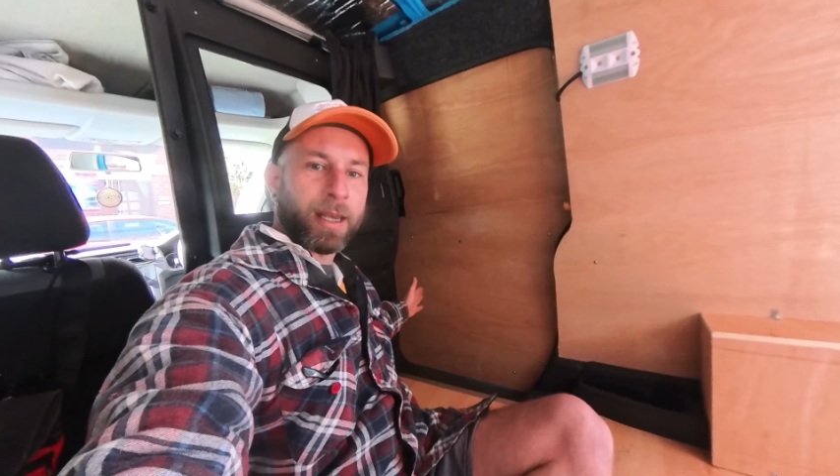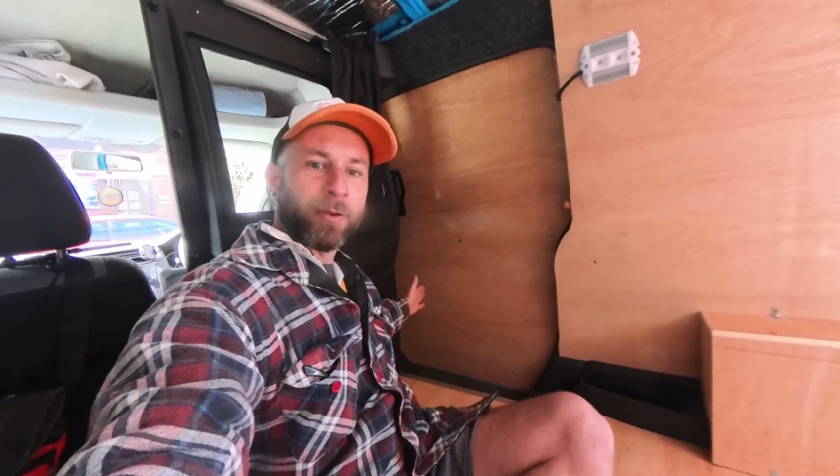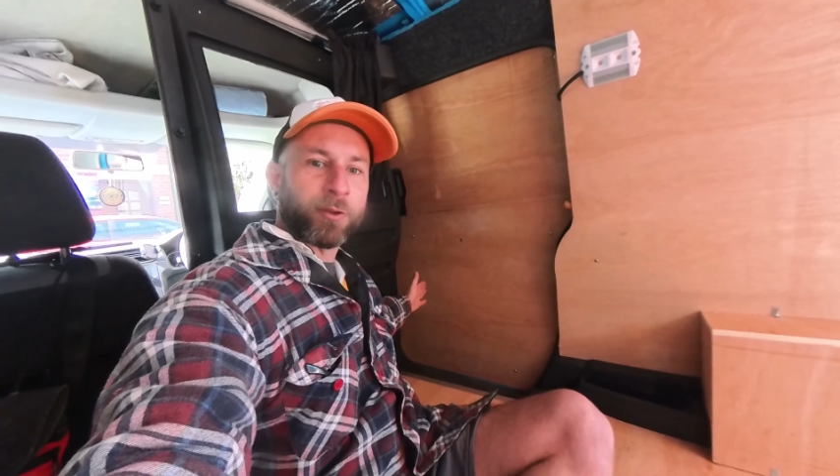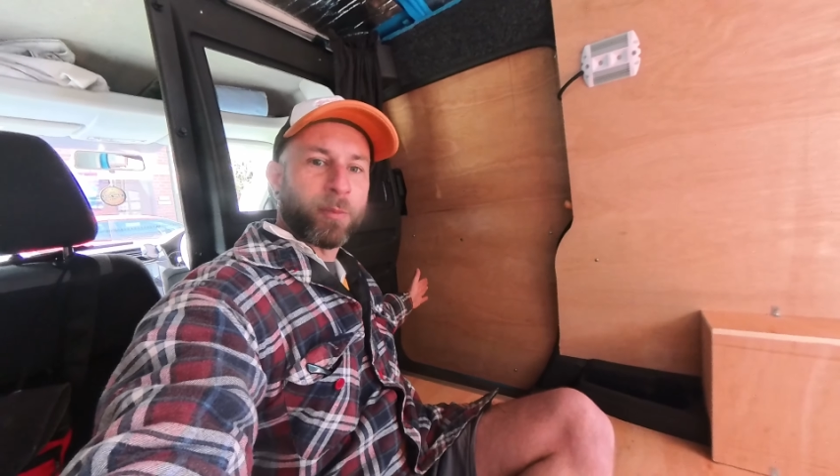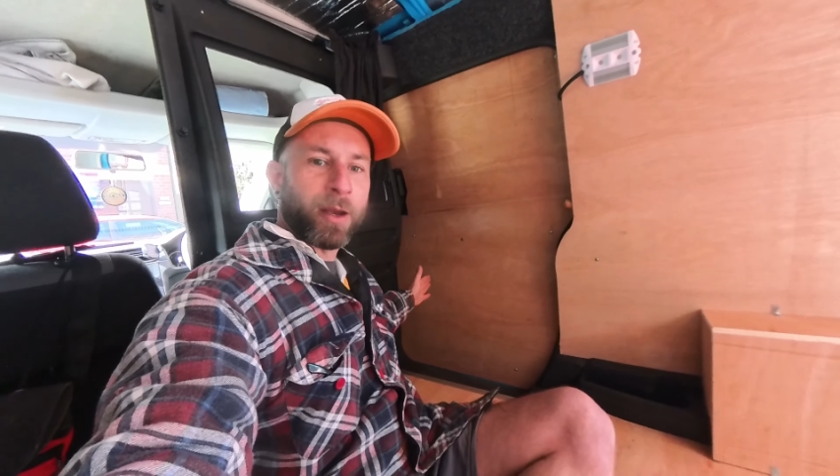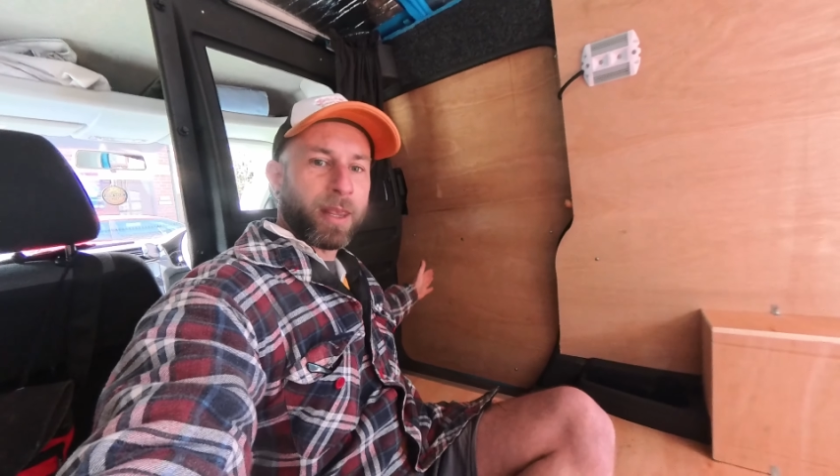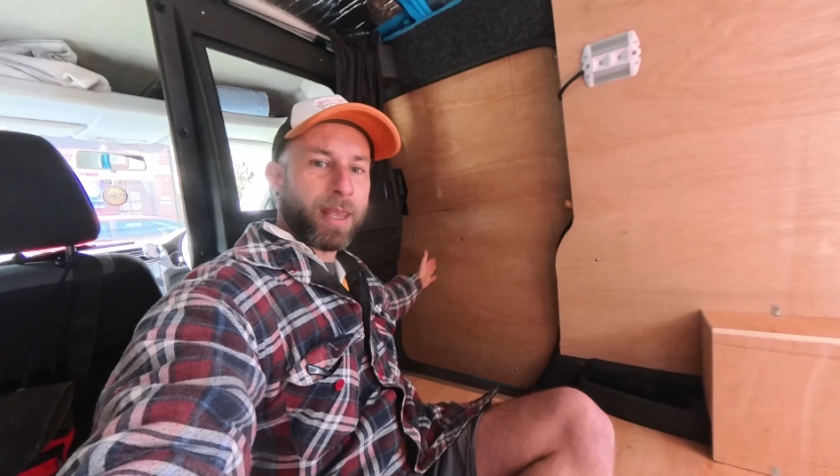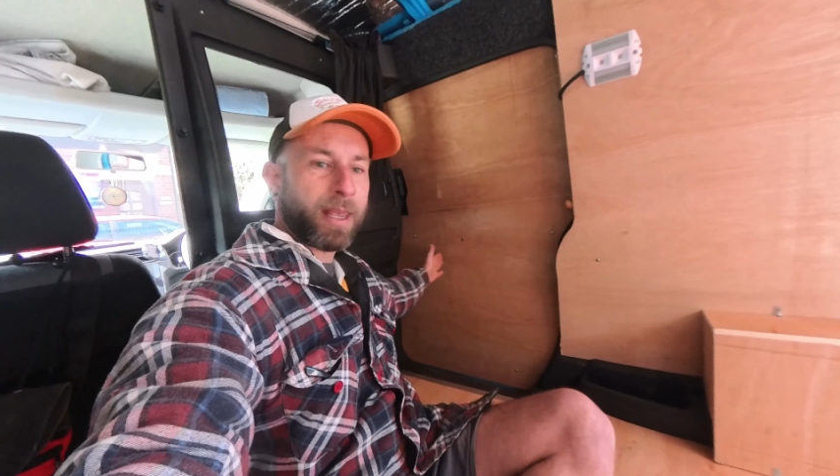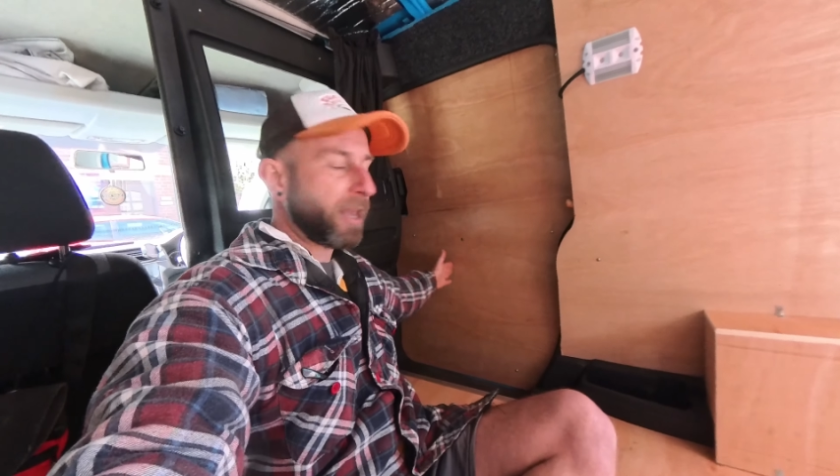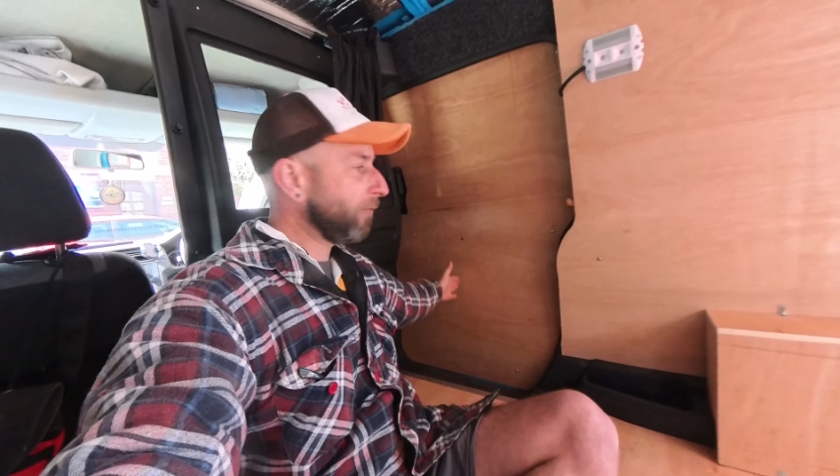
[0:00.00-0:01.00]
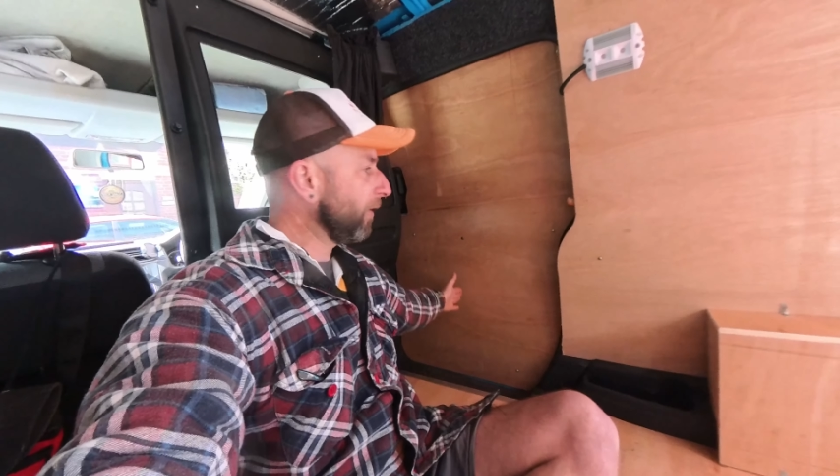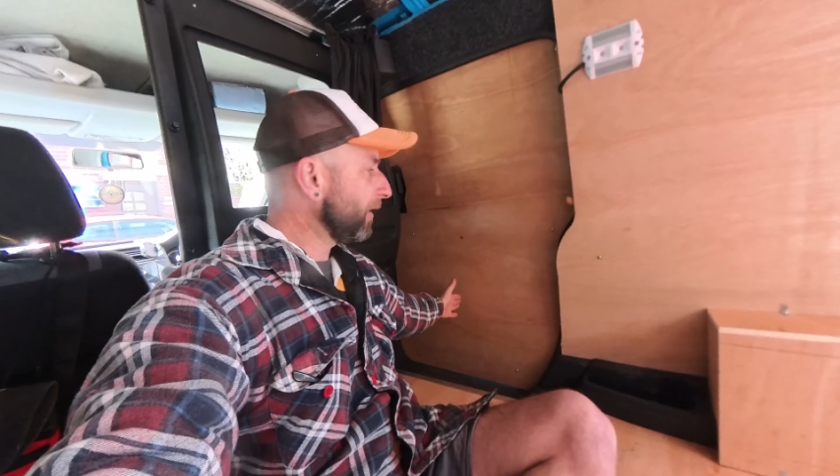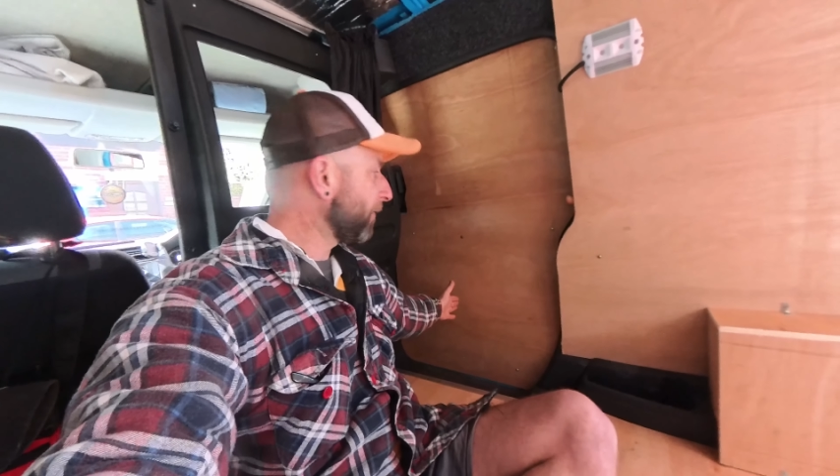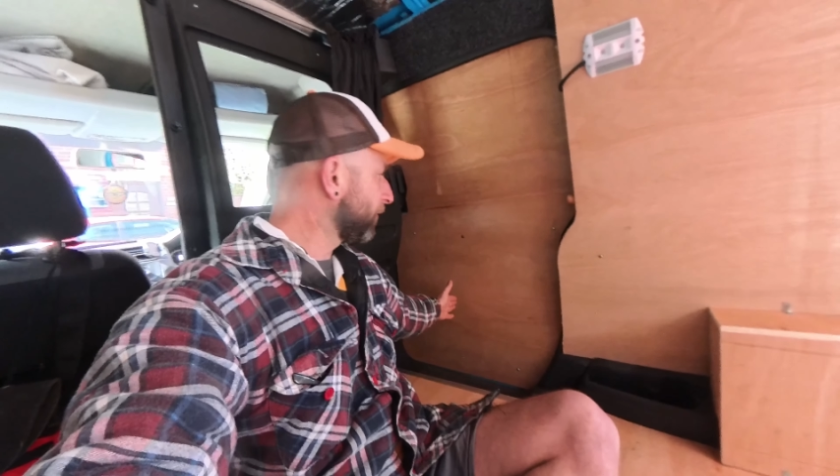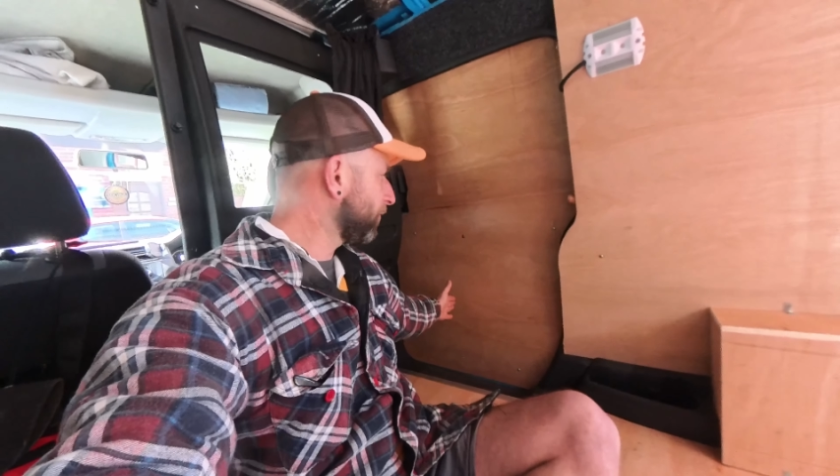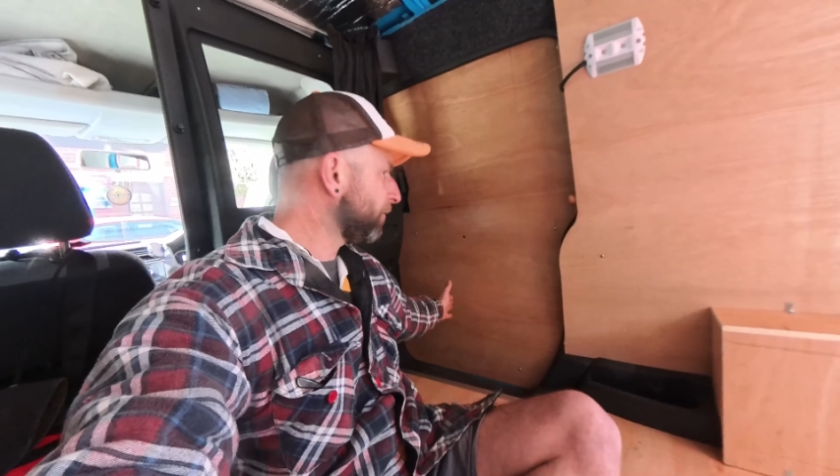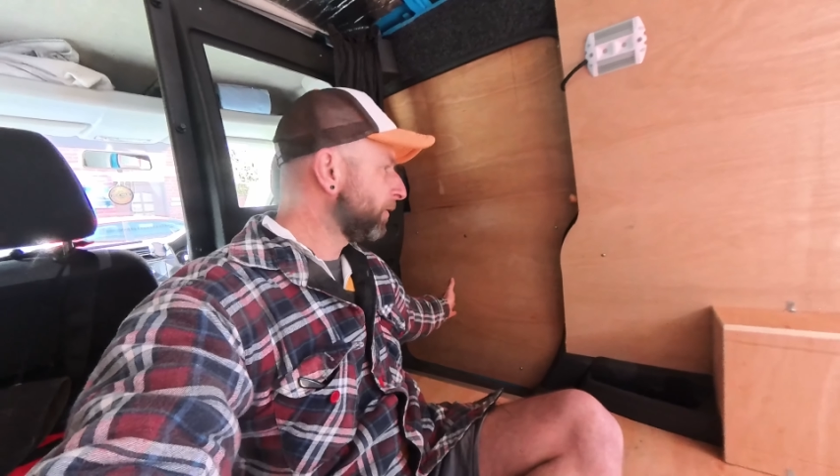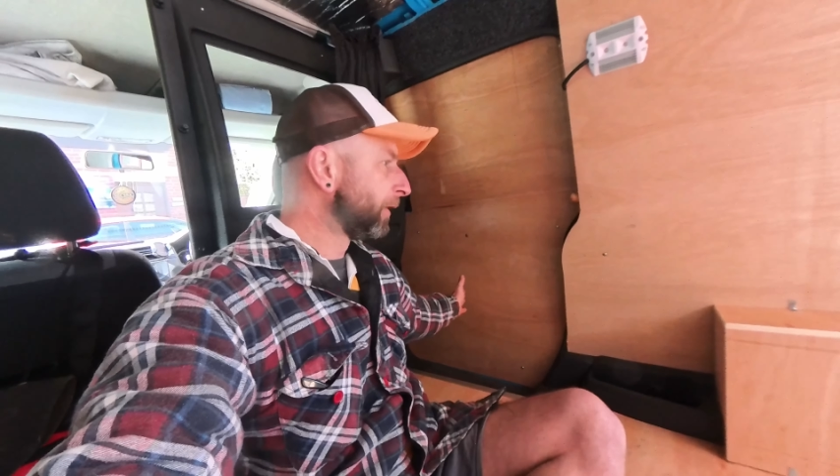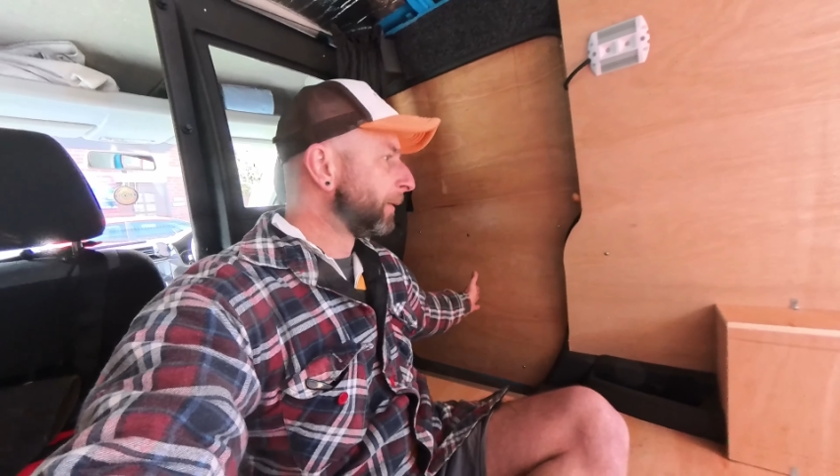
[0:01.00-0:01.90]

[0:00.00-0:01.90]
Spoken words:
out to about here, halfway down the door,